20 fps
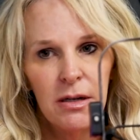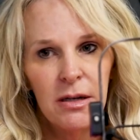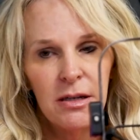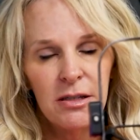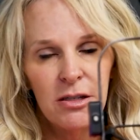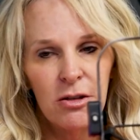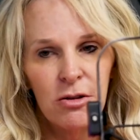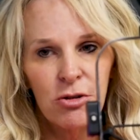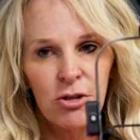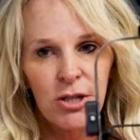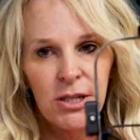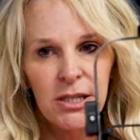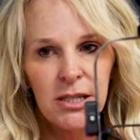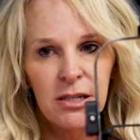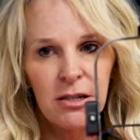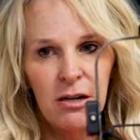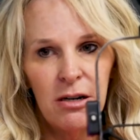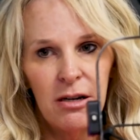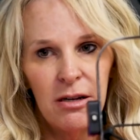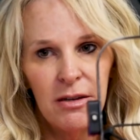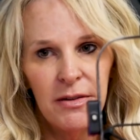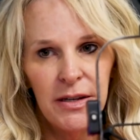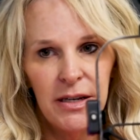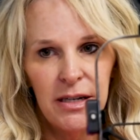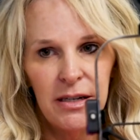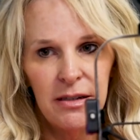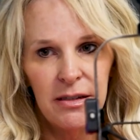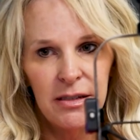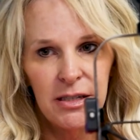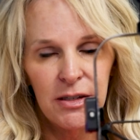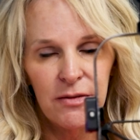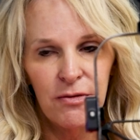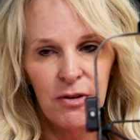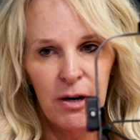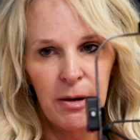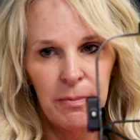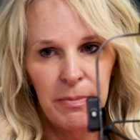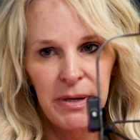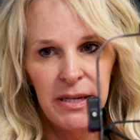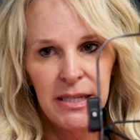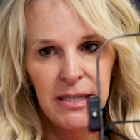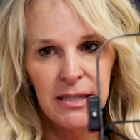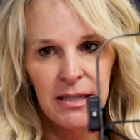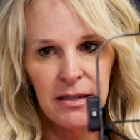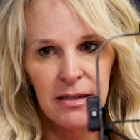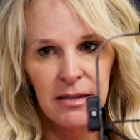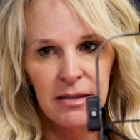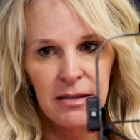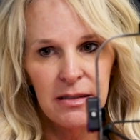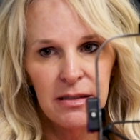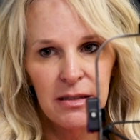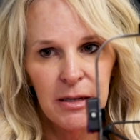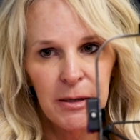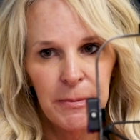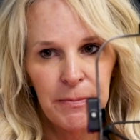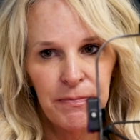So there's just all the different pieces